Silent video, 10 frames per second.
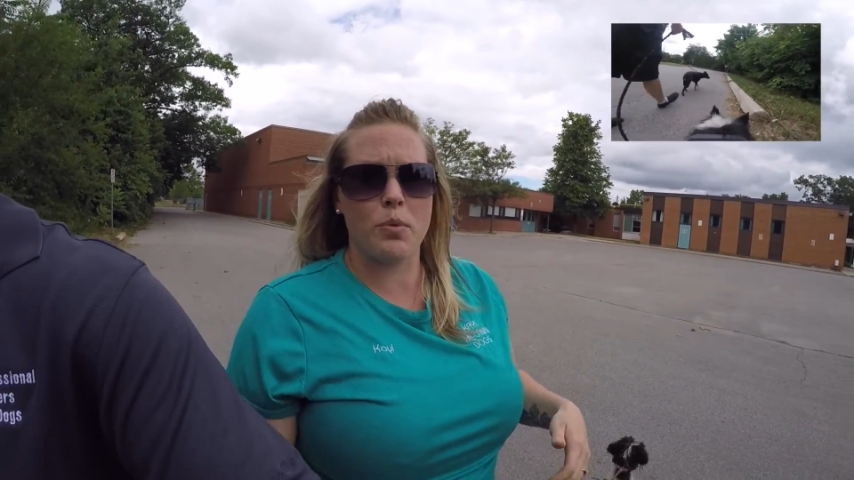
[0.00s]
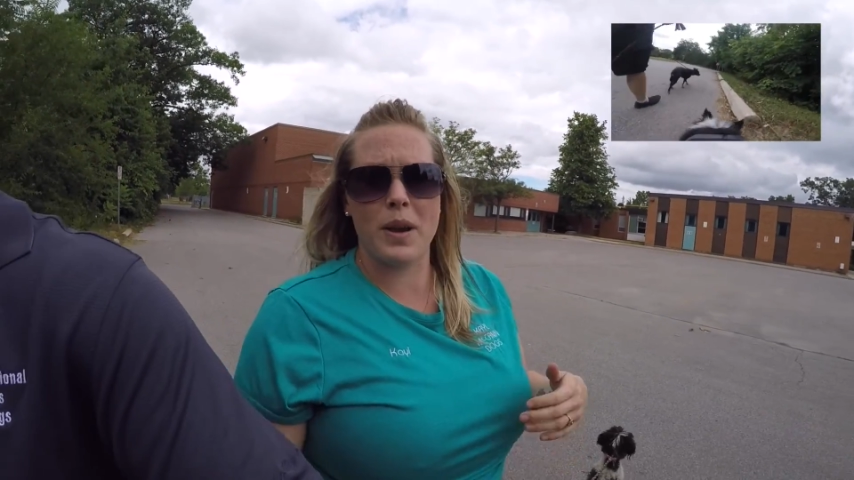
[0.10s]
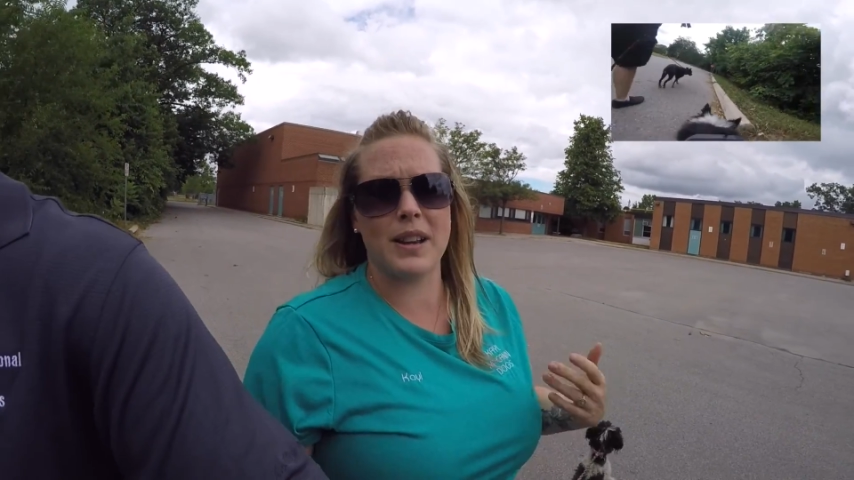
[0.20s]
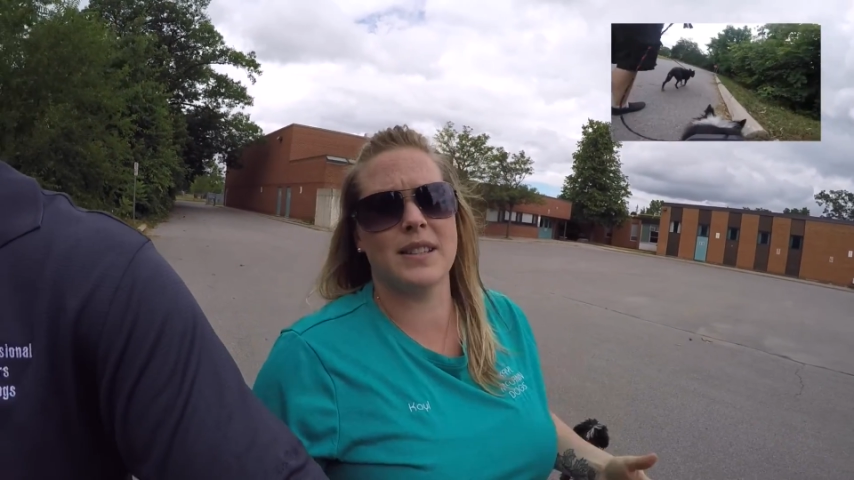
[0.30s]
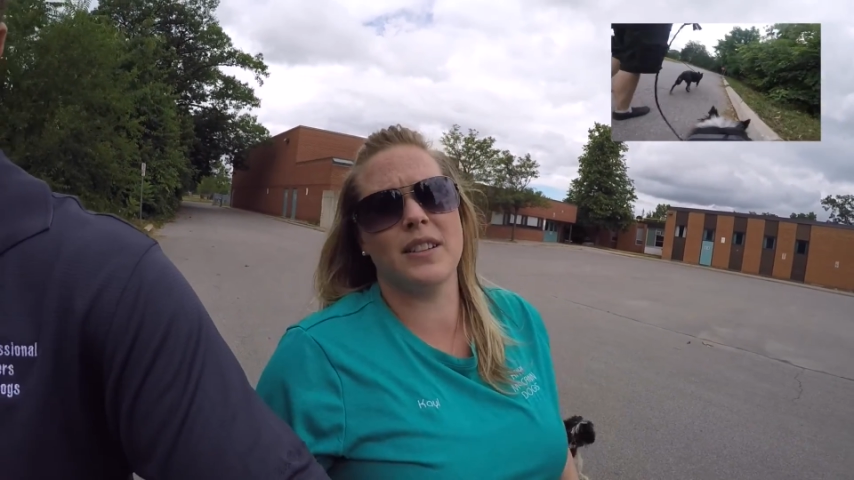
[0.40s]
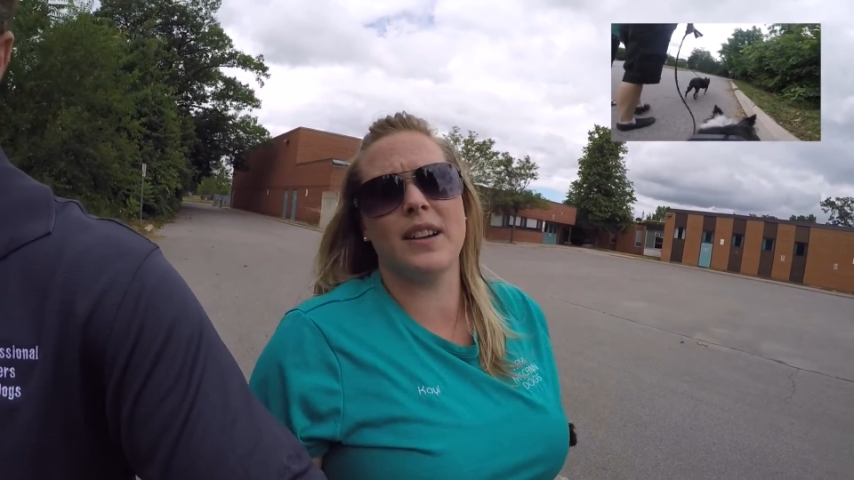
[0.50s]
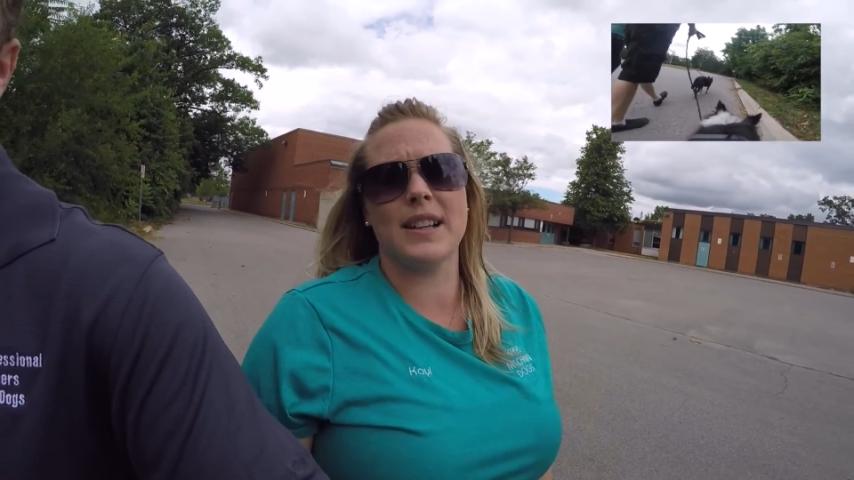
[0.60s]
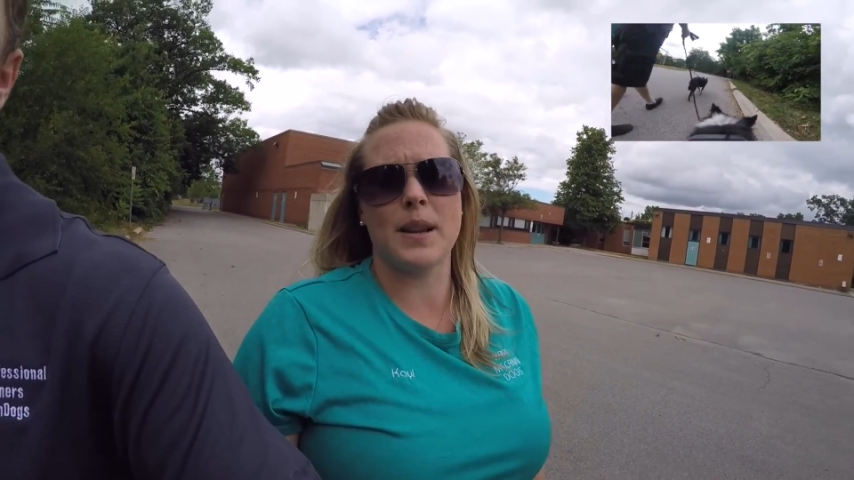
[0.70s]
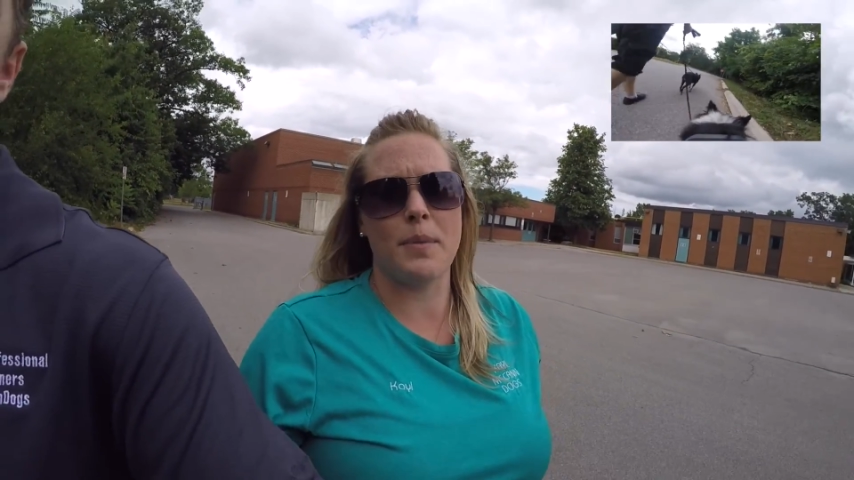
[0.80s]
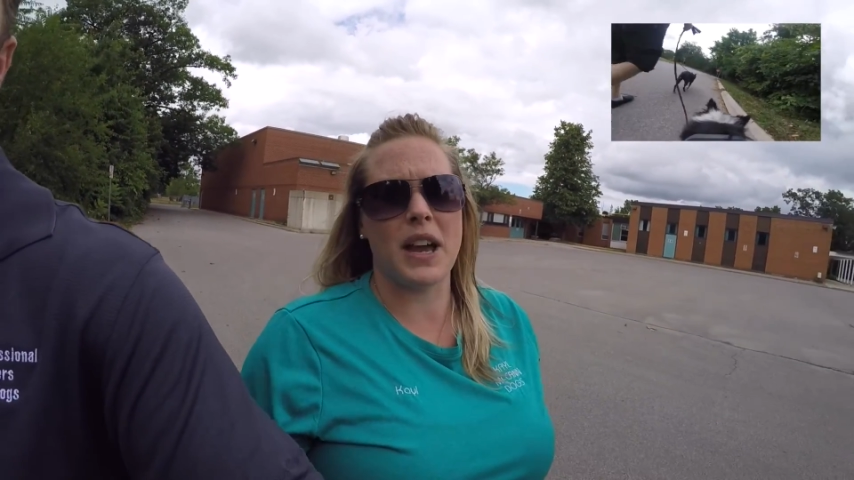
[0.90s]
we can still get
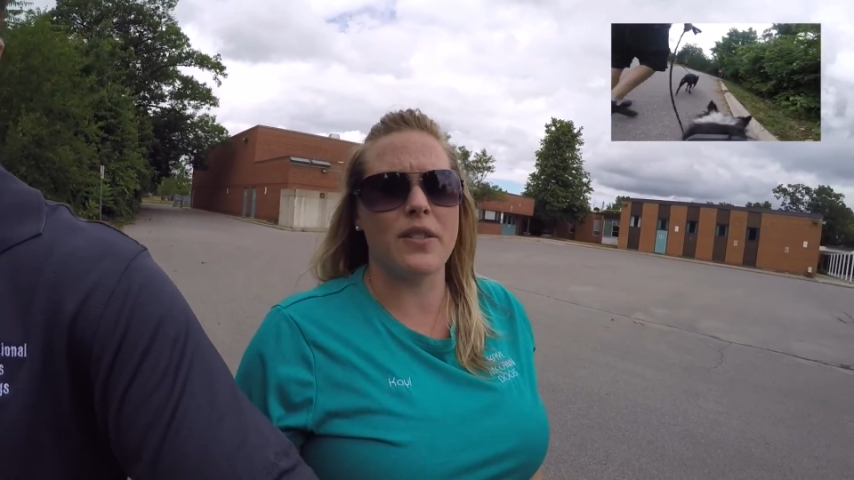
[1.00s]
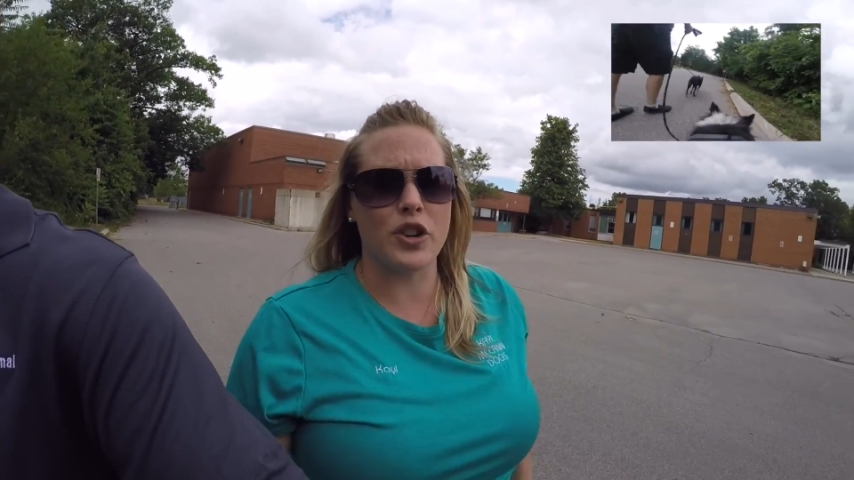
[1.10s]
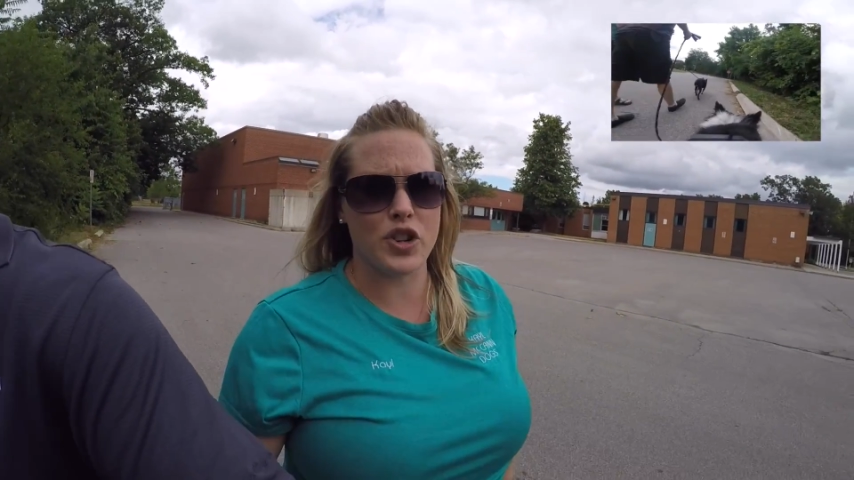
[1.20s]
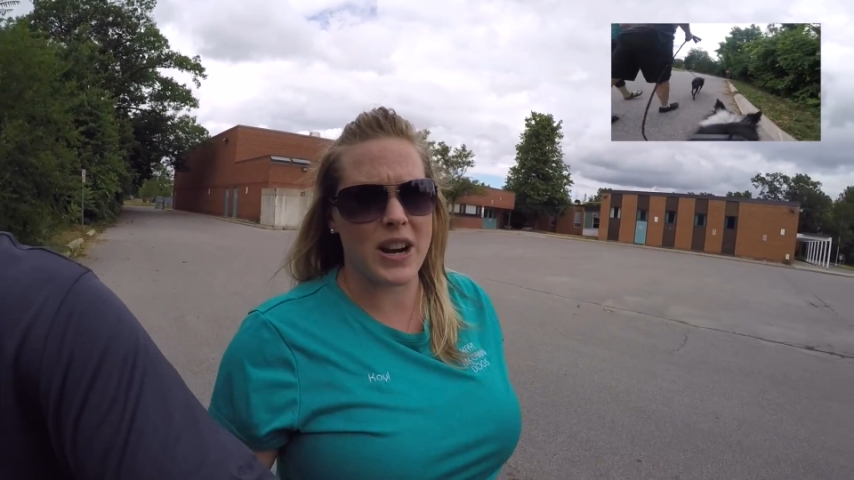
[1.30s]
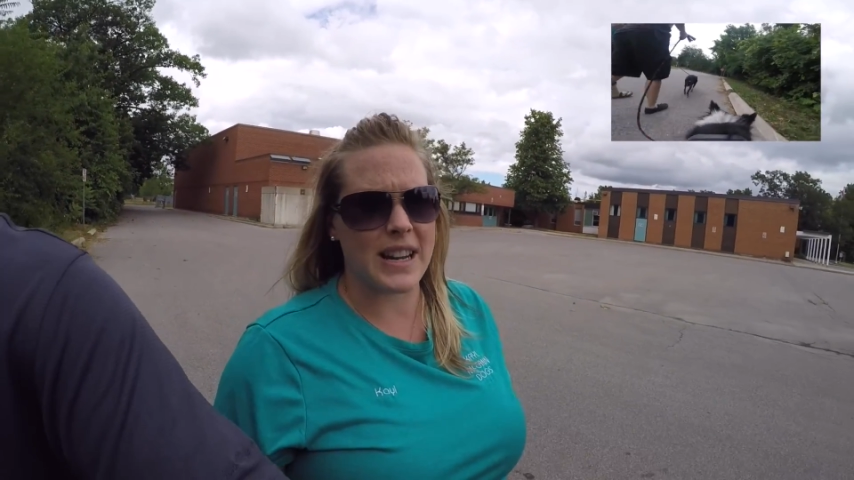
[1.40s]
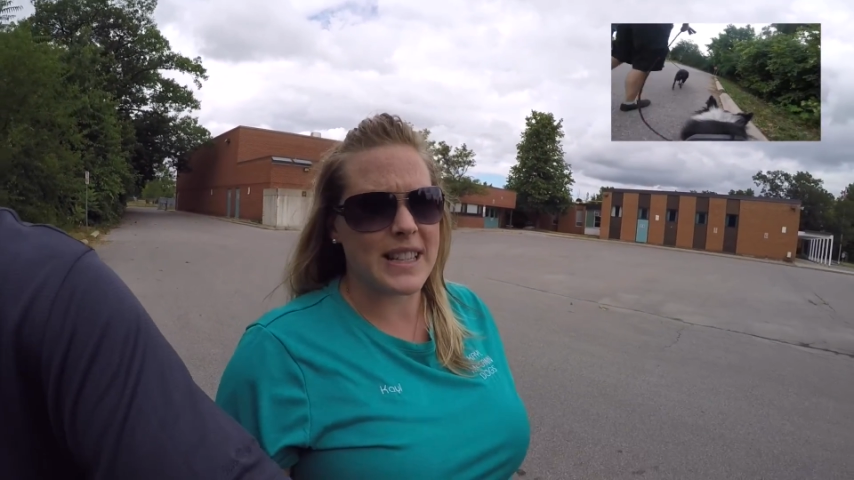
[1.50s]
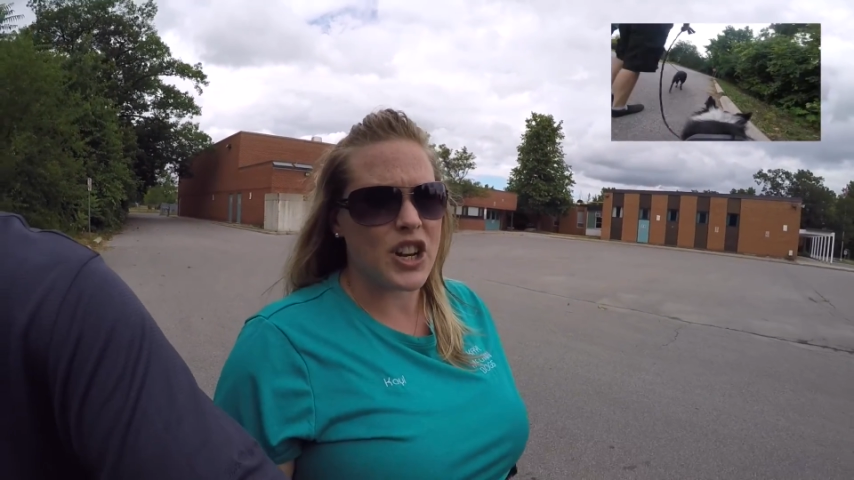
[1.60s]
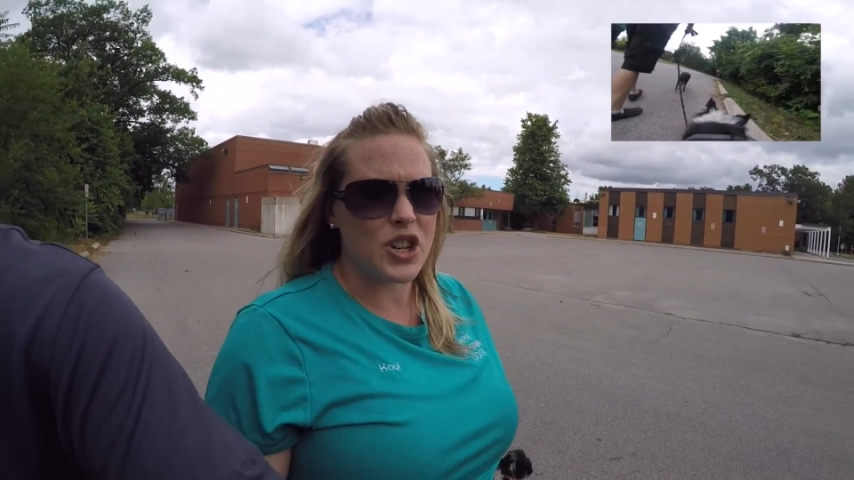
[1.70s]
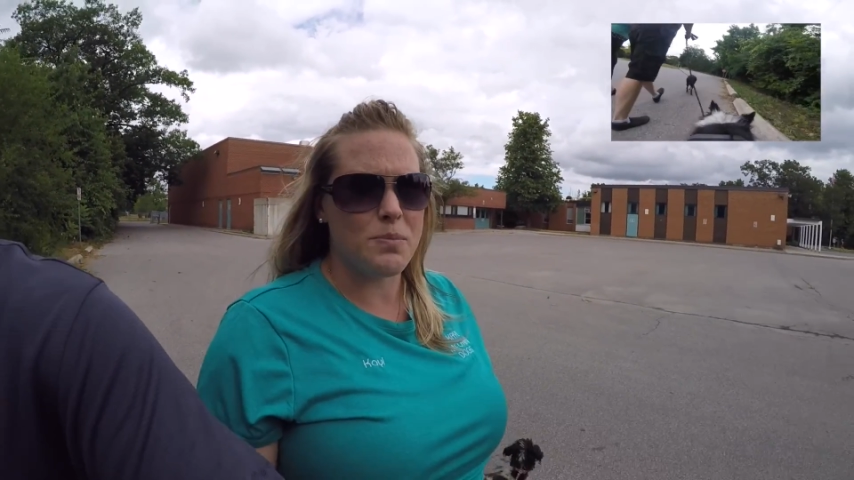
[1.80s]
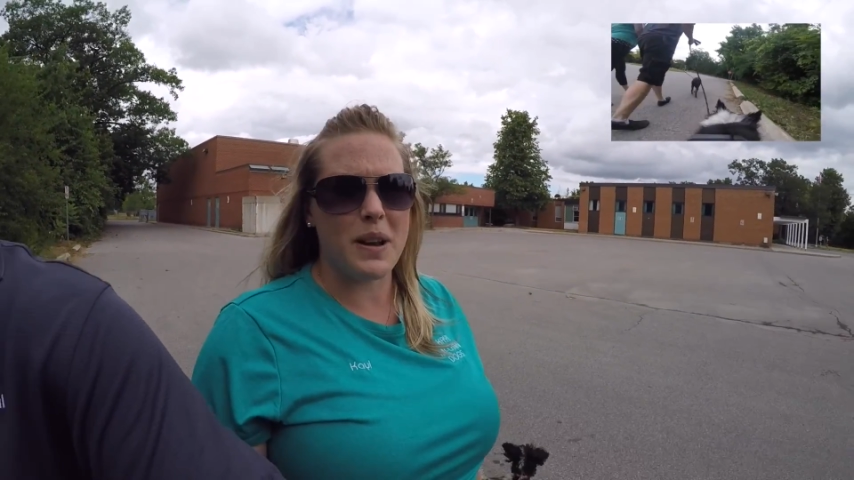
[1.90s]
something out of our training
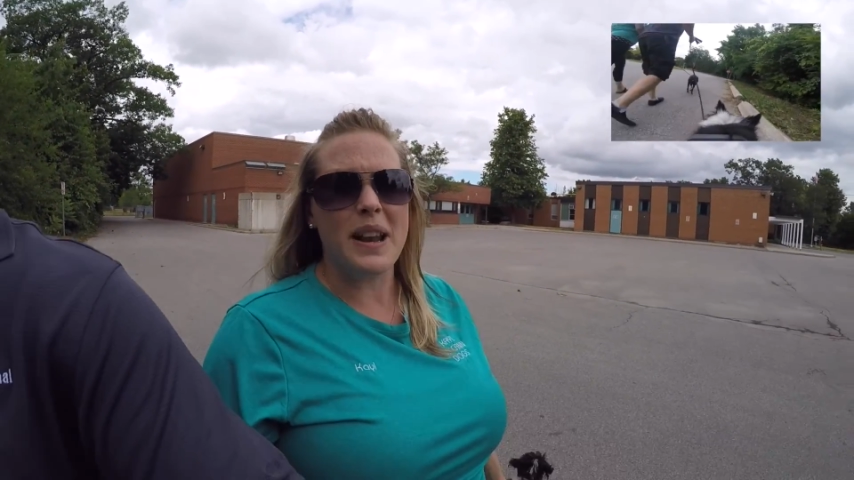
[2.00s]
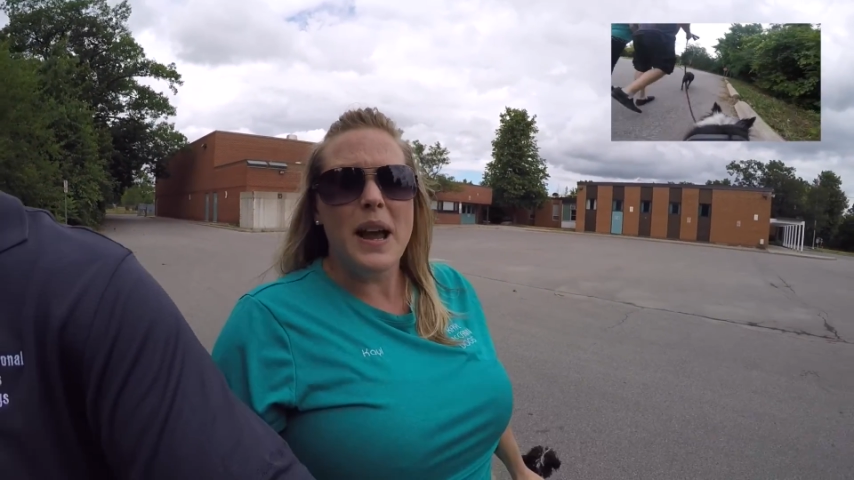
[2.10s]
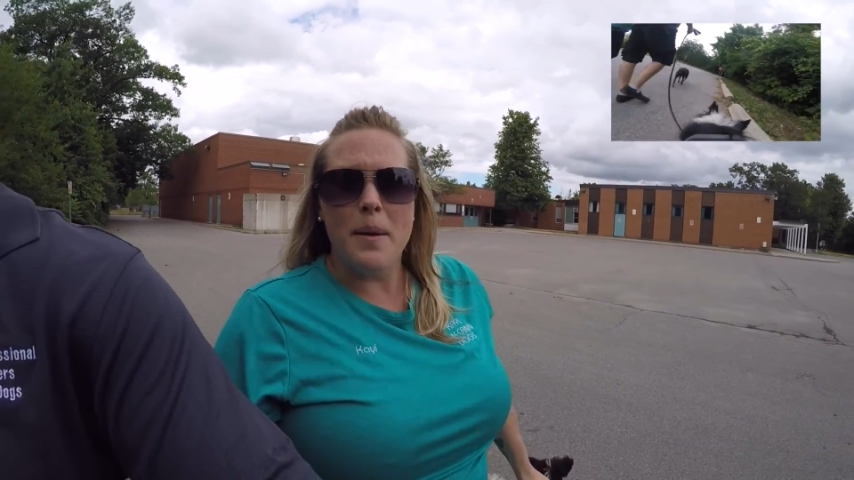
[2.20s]
session, but